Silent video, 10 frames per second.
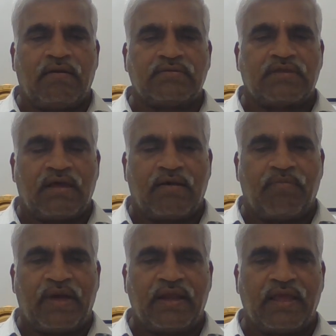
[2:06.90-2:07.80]
The
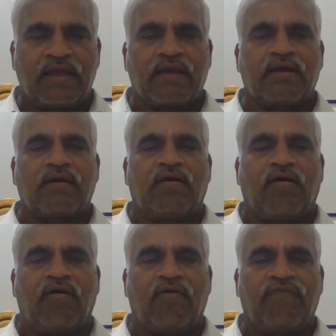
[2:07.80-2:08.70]
bending
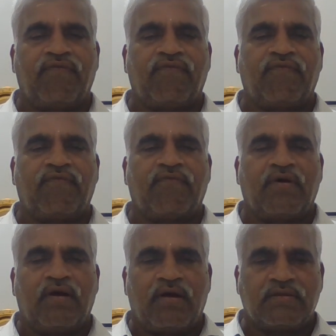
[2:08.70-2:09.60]
of
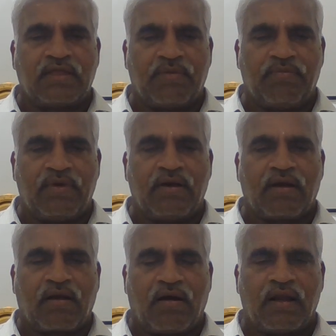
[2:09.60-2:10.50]
the
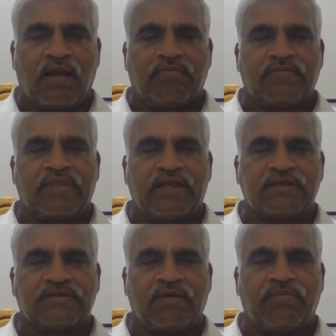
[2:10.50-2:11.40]
column, that
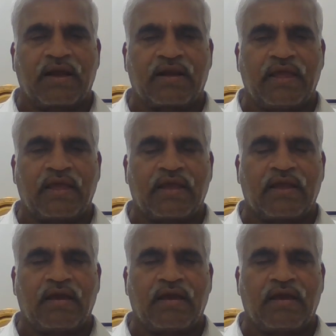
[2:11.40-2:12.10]
is the buckling